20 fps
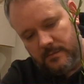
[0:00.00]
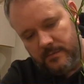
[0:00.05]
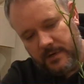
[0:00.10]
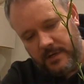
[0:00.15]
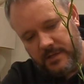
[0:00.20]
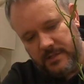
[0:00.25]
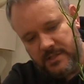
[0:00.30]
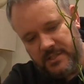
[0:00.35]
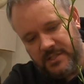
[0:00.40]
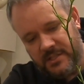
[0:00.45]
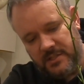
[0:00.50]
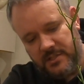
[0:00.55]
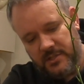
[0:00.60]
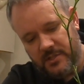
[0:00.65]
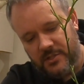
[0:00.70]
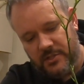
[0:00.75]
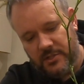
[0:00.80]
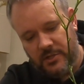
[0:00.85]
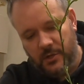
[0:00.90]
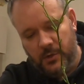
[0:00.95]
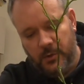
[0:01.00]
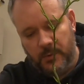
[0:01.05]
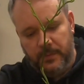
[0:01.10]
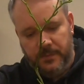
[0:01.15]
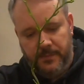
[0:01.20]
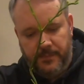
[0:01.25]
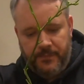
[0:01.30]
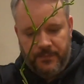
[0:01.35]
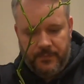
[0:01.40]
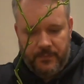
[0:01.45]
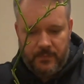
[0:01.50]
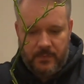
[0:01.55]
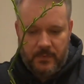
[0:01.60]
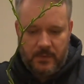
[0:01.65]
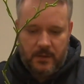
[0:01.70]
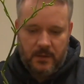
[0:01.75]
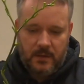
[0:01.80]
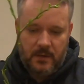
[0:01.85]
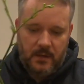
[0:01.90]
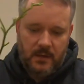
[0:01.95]
branches into two,
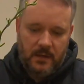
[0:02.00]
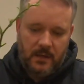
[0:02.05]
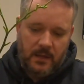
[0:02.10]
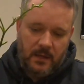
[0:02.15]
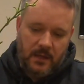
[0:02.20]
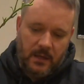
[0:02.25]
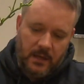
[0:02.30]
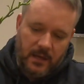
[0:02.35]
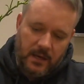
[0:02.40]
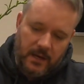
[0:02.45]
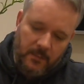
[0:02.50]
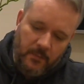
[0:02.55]
and